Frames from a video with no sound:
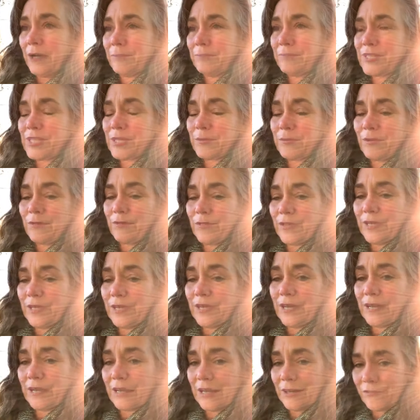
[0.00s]
some of the
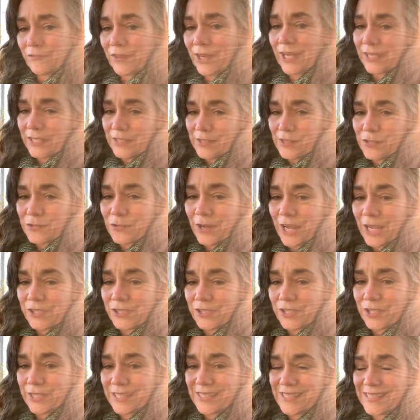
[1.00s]
gun violence
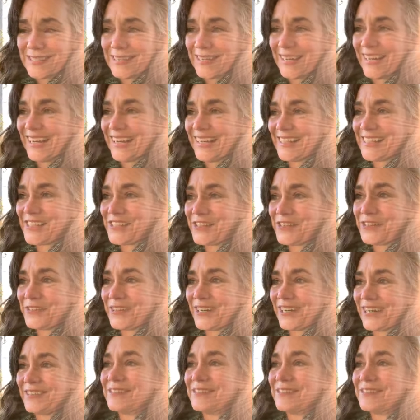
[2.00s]
tragedies. So